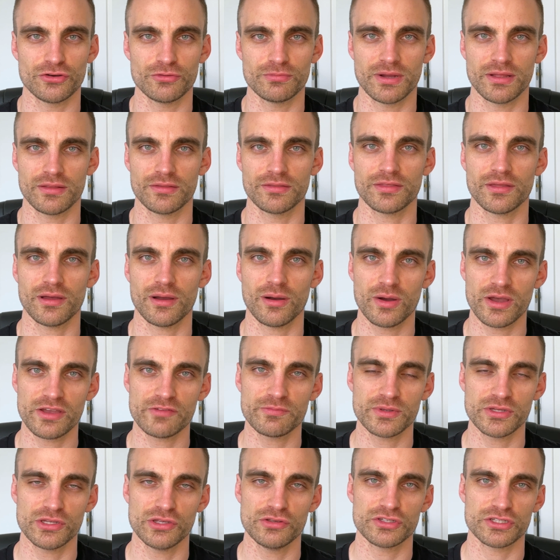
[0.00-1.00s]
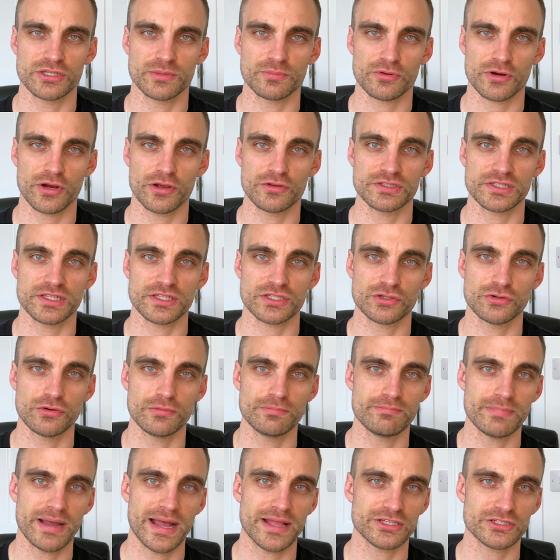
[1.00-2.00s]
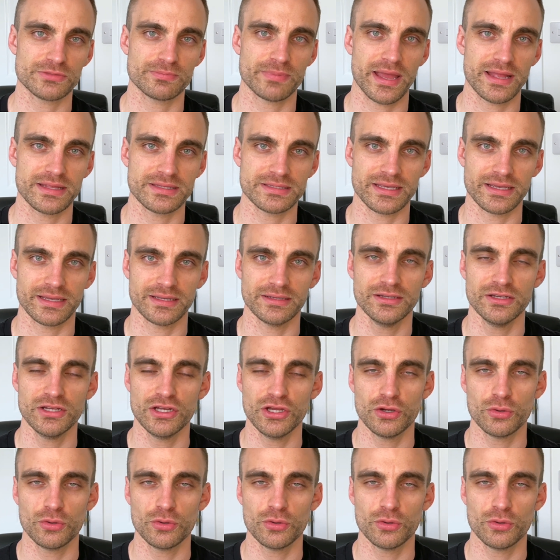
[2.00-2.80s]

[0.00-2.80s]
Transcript: month, I've been using a process called match betting